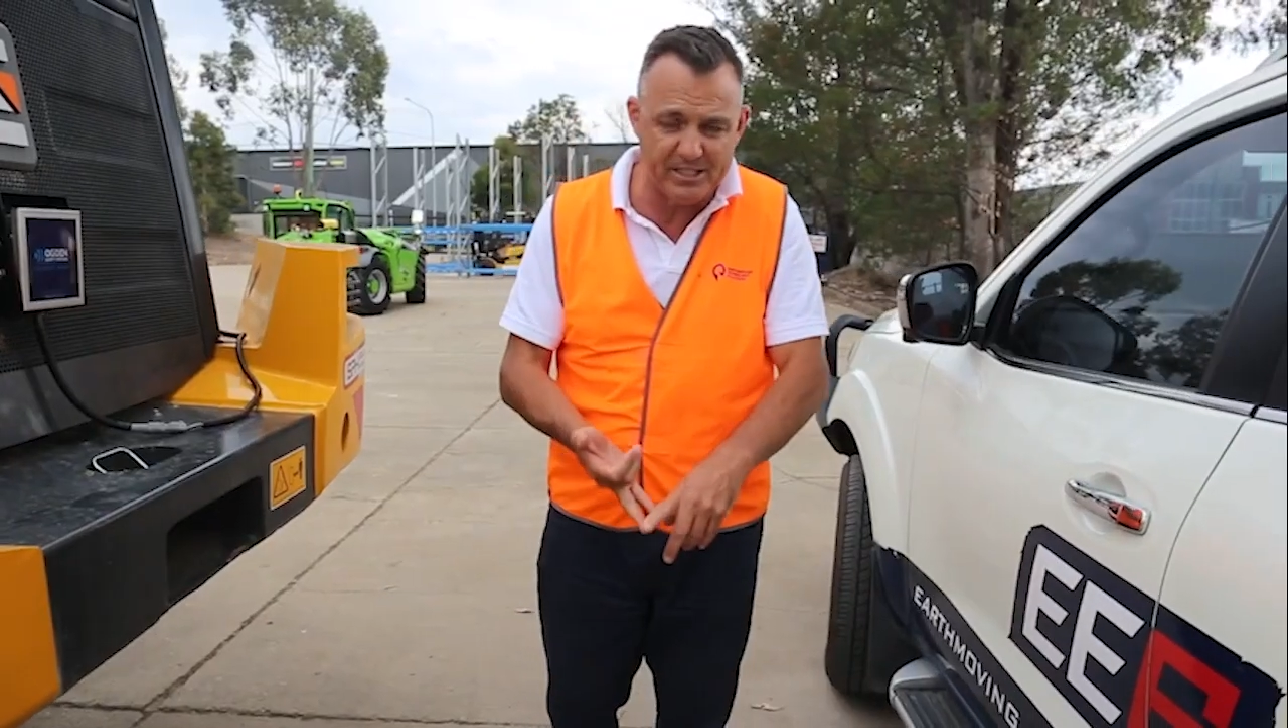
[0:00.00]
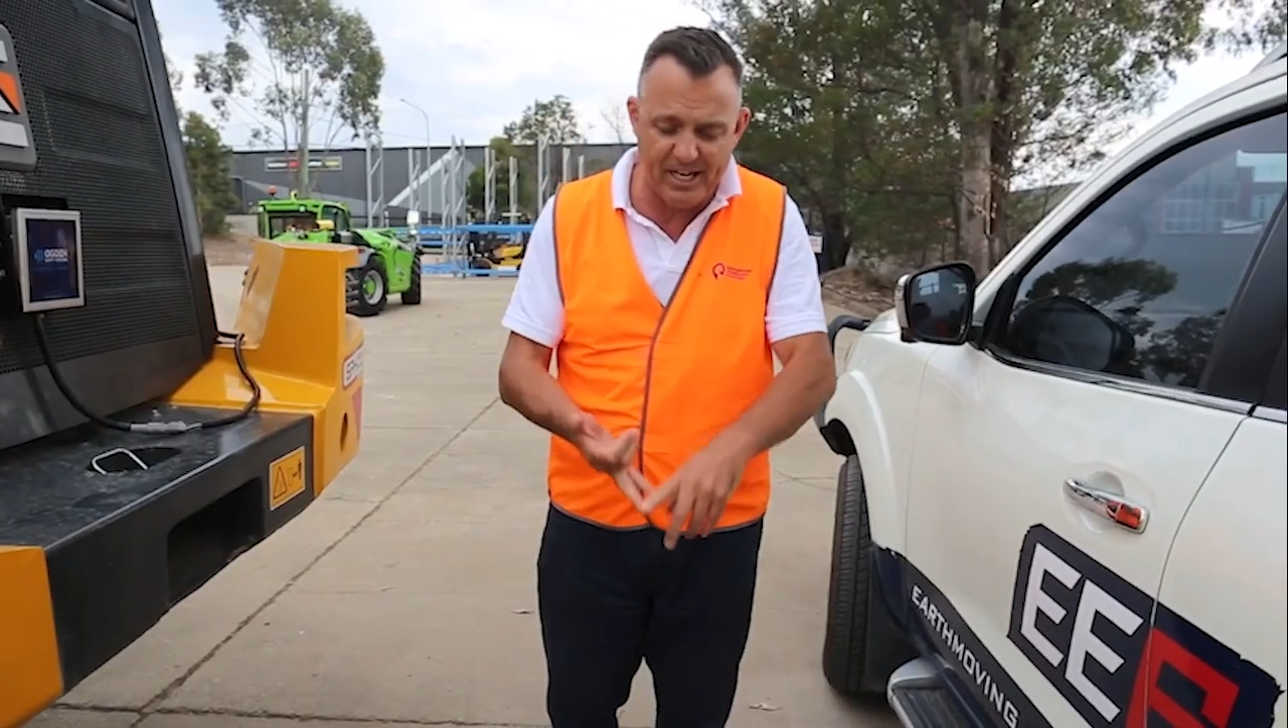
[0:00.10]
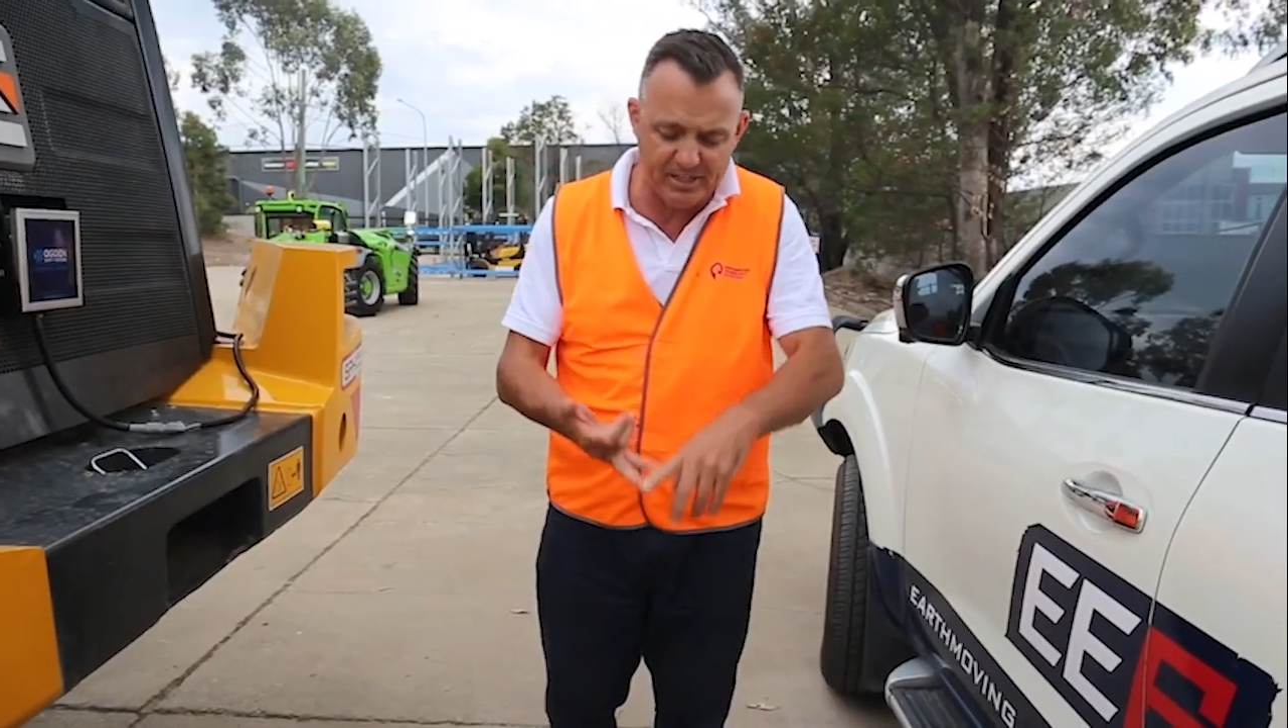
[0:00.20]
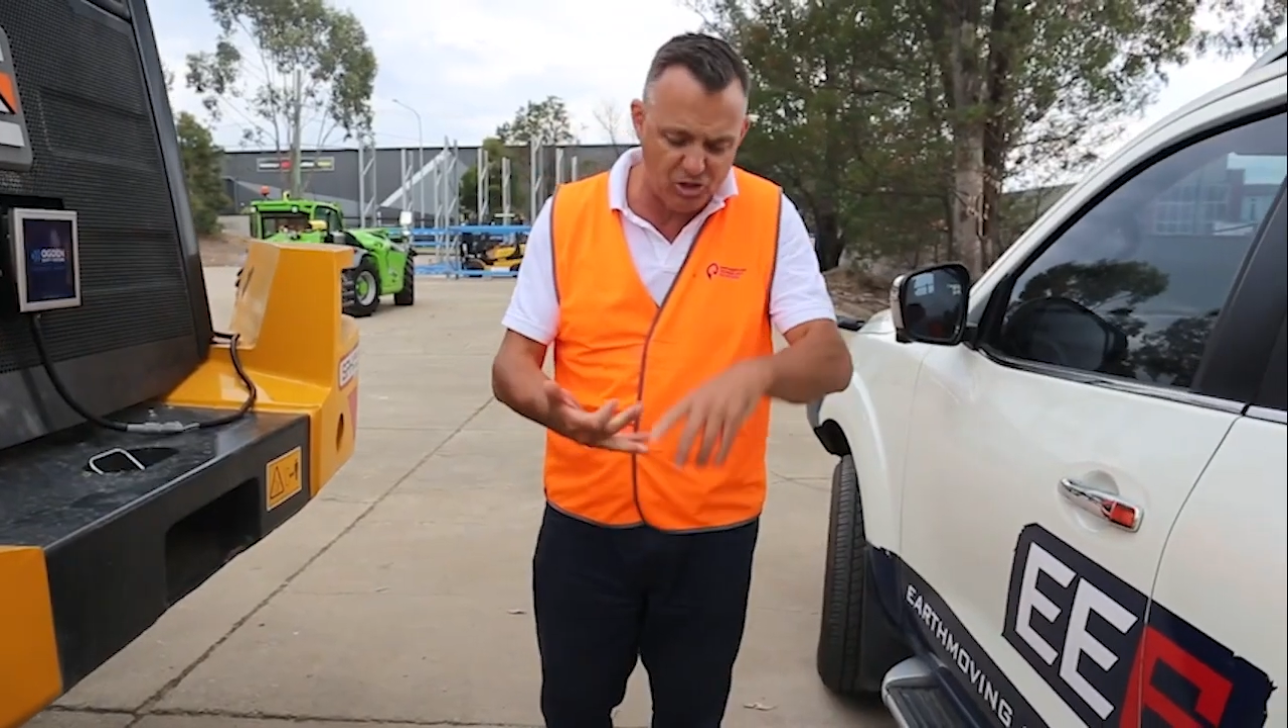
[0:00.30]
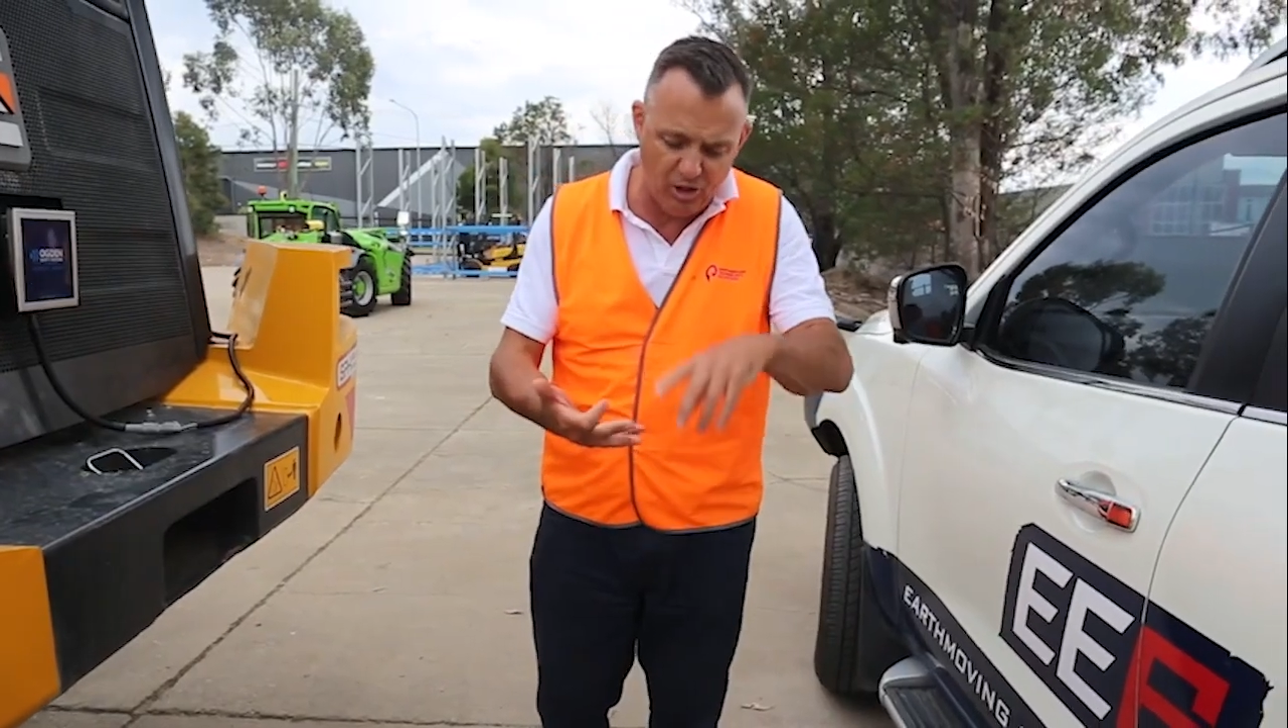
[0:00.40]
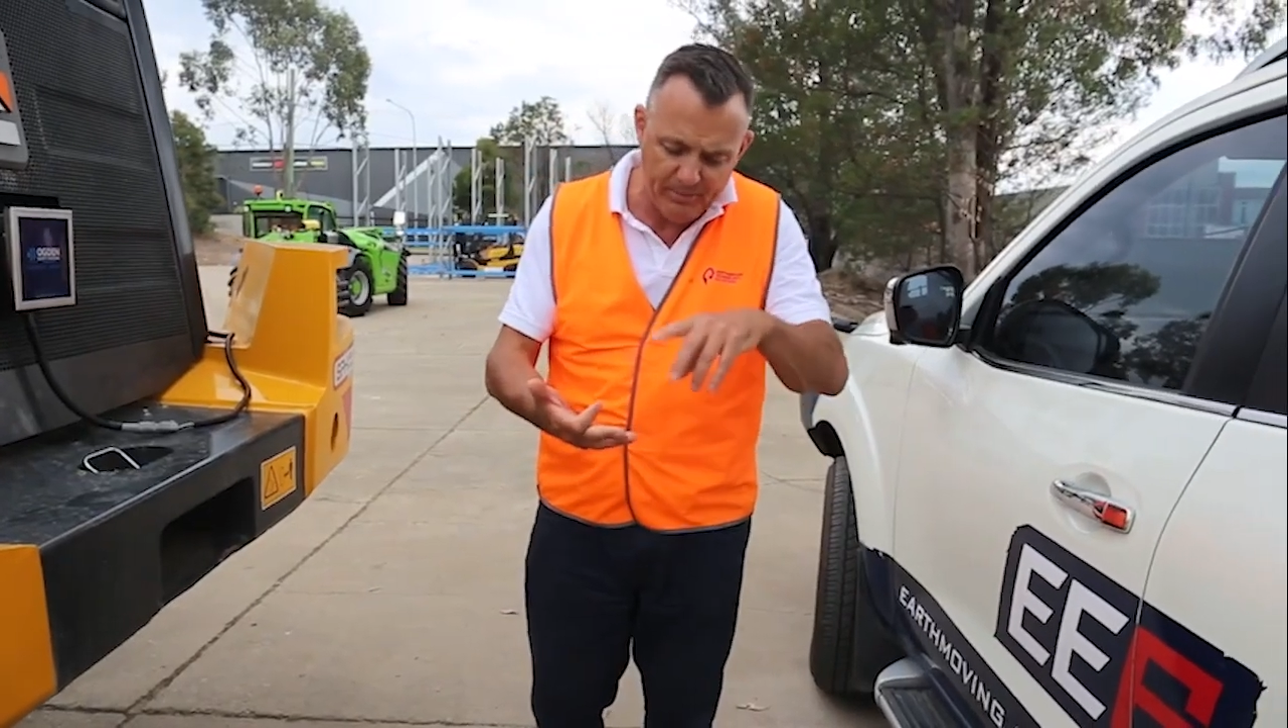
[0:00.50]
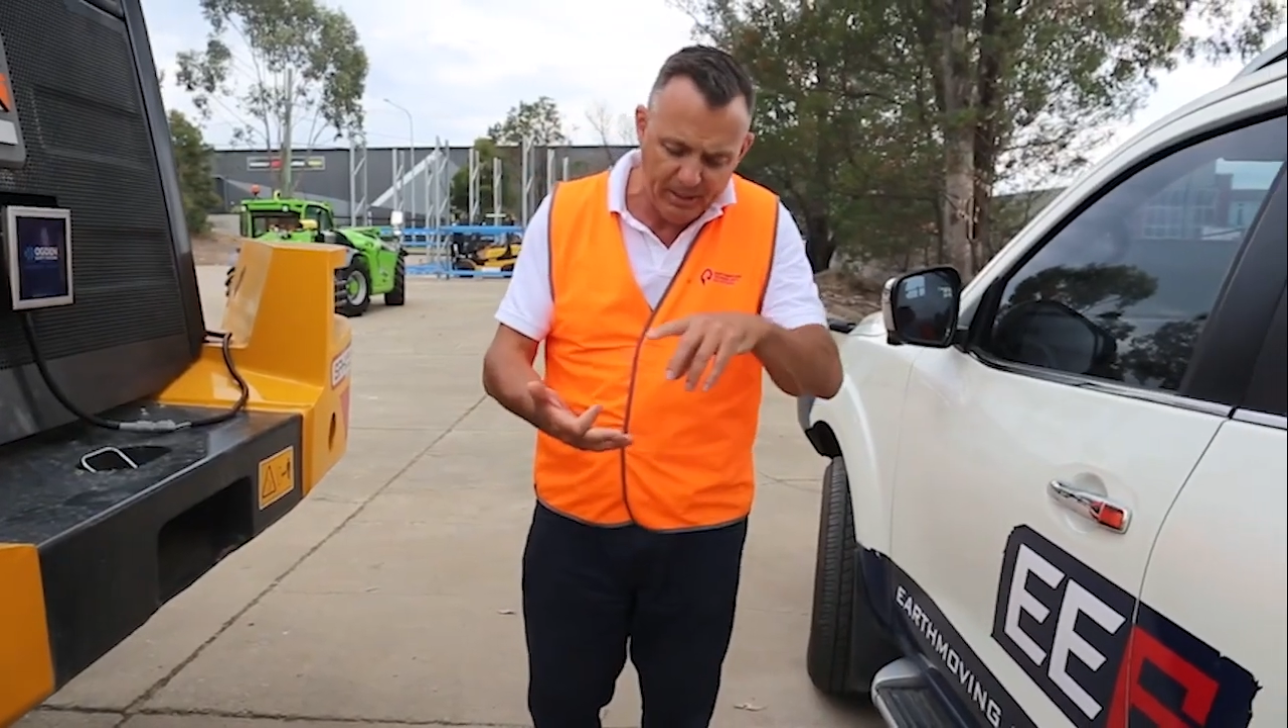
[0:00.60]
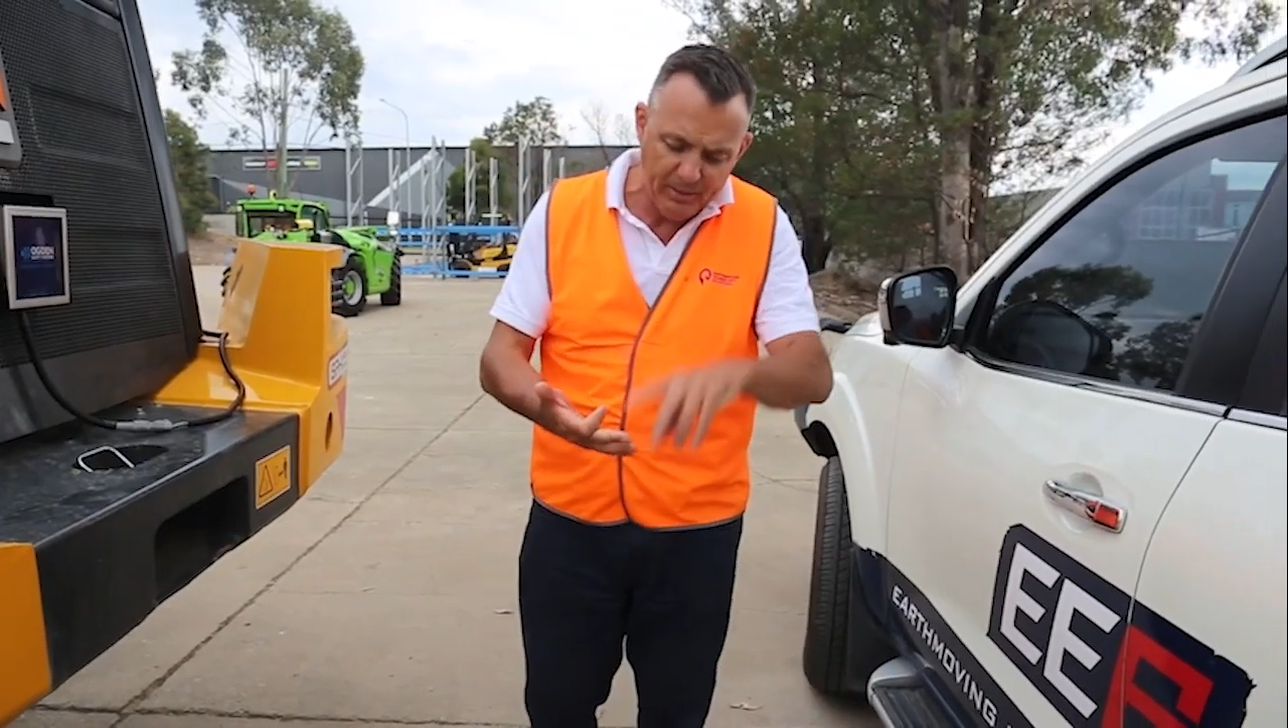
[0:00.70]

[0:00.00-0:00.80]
downtime,